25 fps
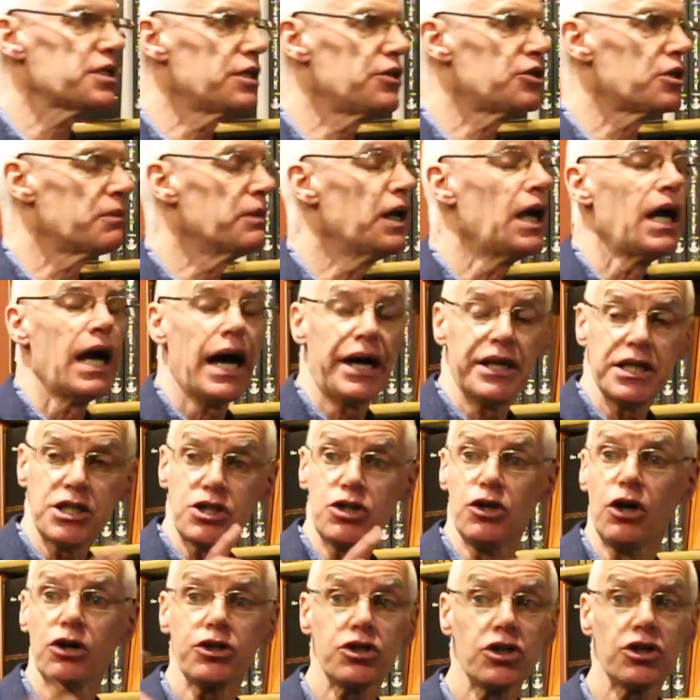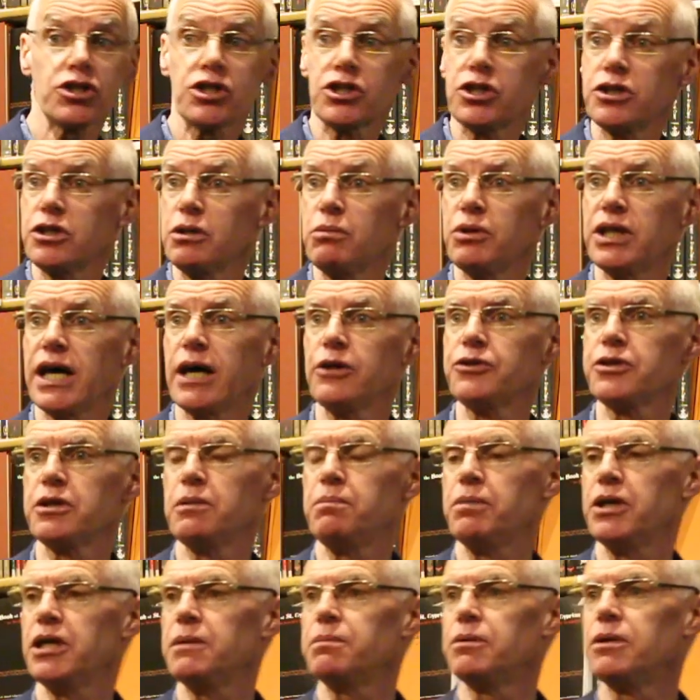syndrome. And it's not just to do with elderly
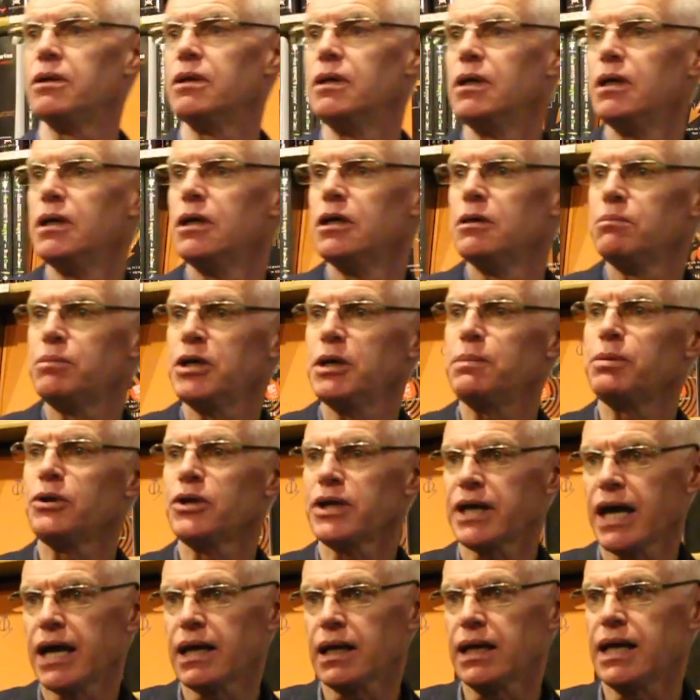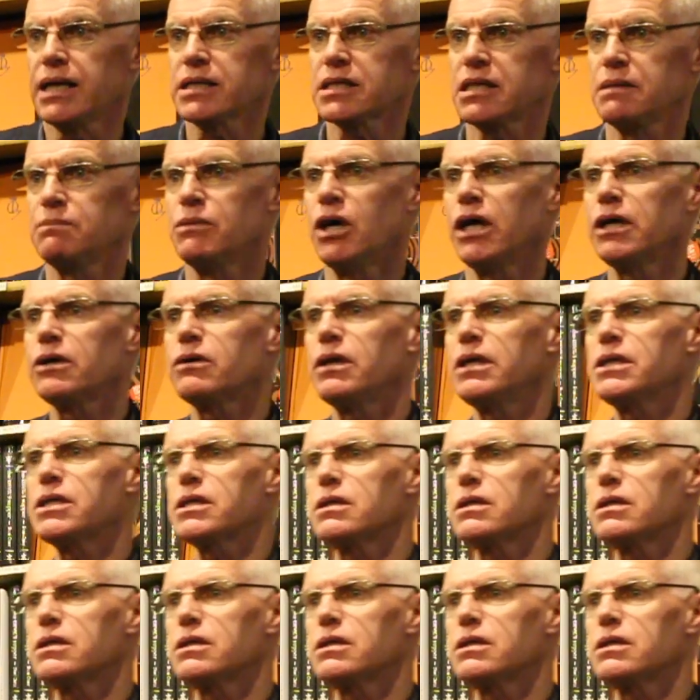people. People that get classic migraines